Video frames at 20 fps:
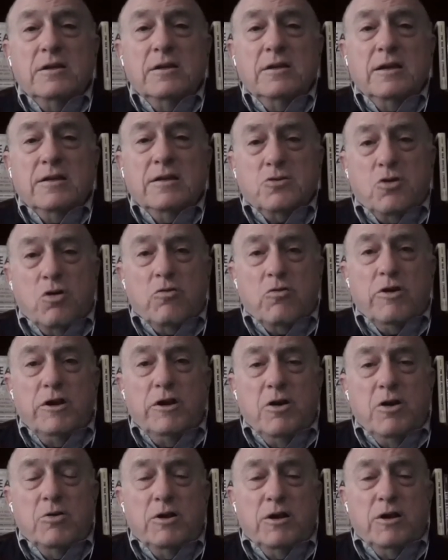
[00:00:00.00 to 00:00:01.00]
as Ori
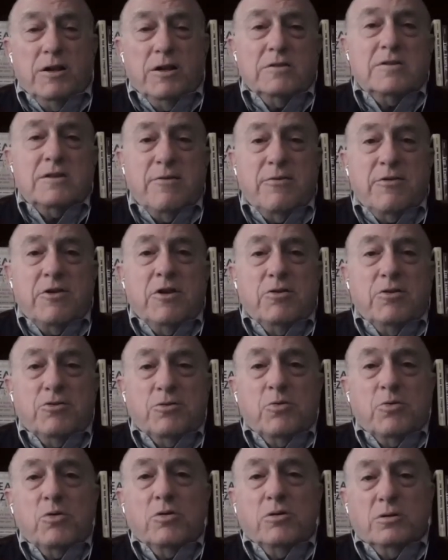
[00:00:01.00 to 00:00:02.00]
noted, in
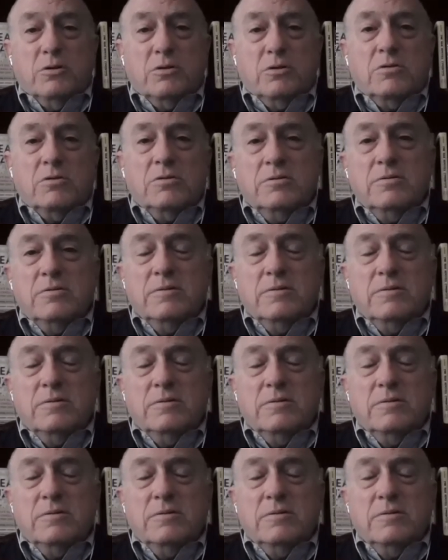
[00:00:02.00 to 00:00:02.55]
700 words.